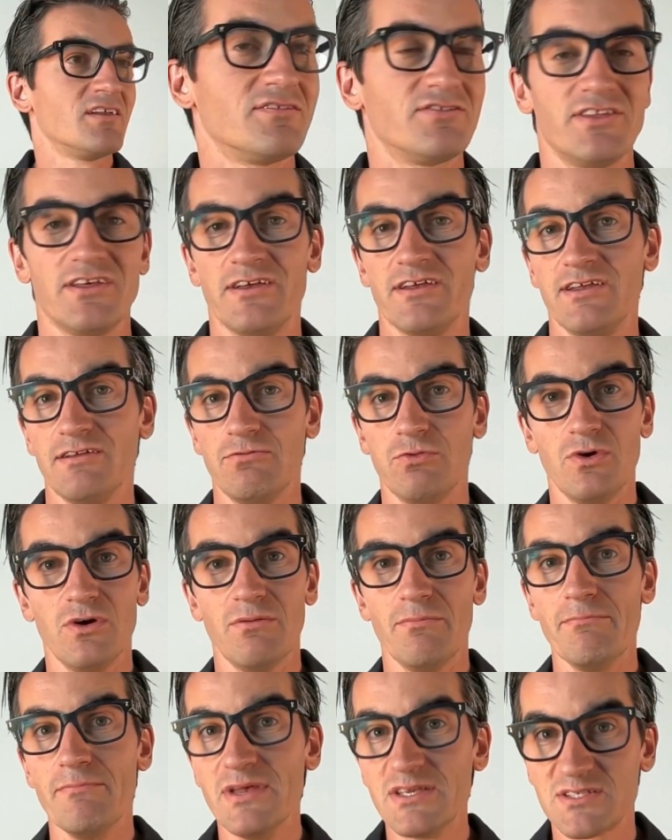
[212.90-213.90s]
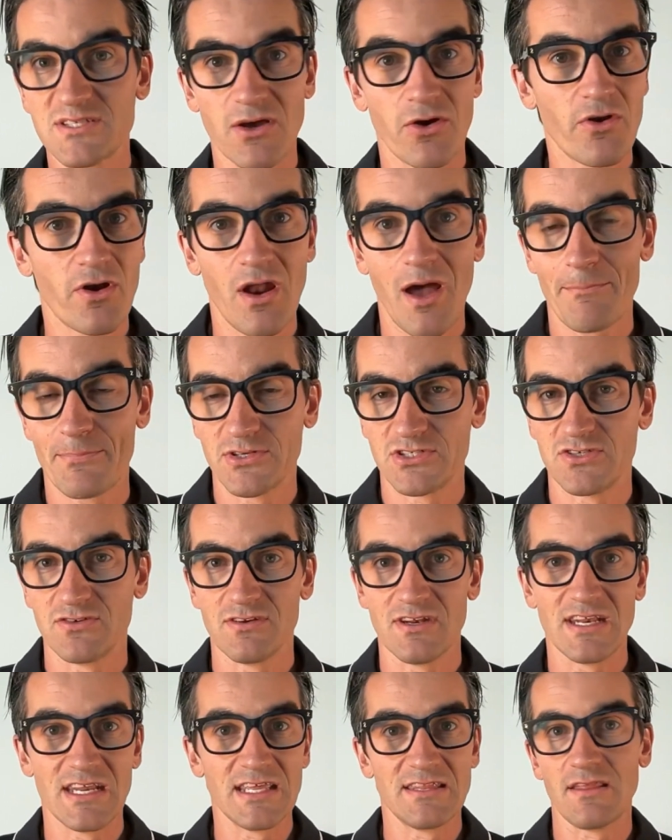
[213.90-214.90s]
They will miss out on
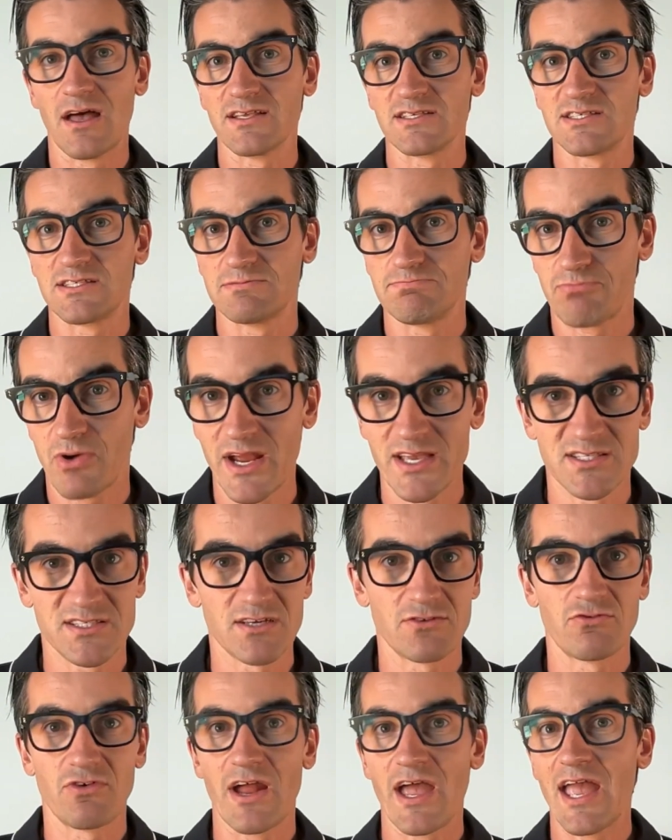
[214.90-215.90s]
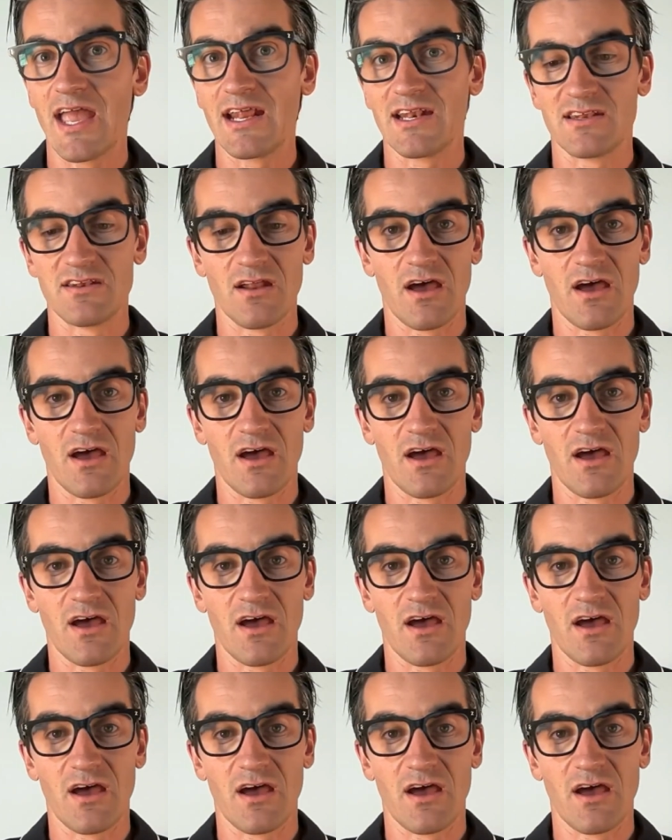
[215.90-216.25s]
opportunity, not price it right,